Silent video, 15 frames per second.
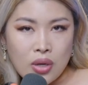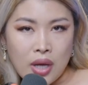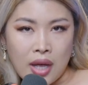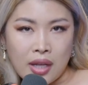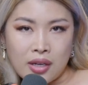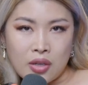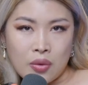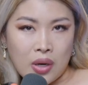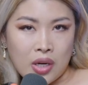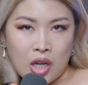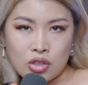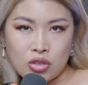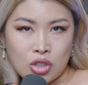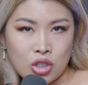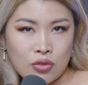And you are
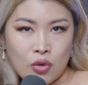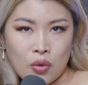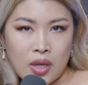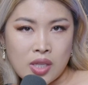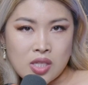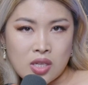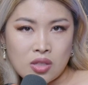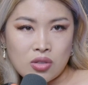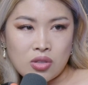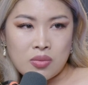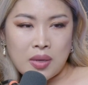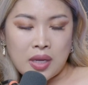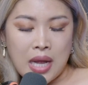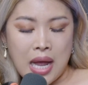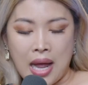not too good for it.
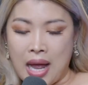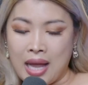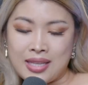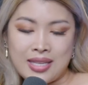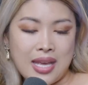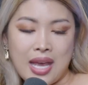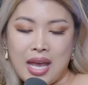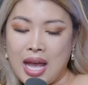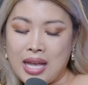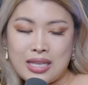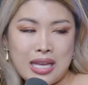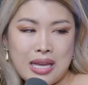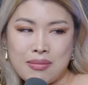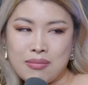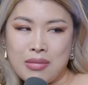Like, I
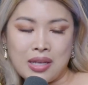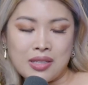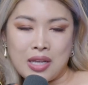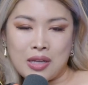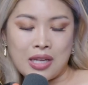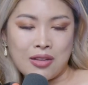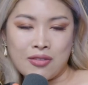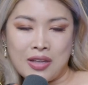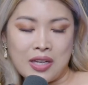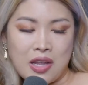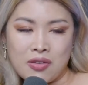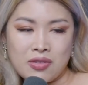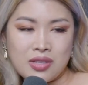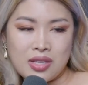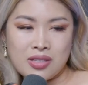can't make that kind of
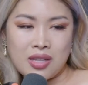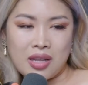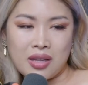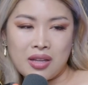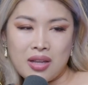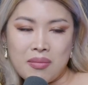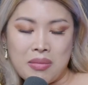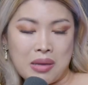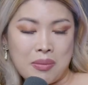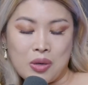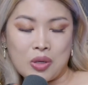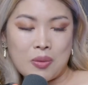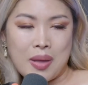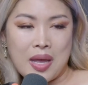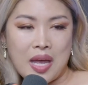videos. It's like make me
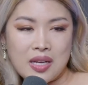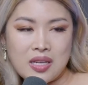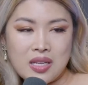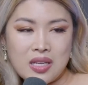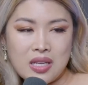look bad.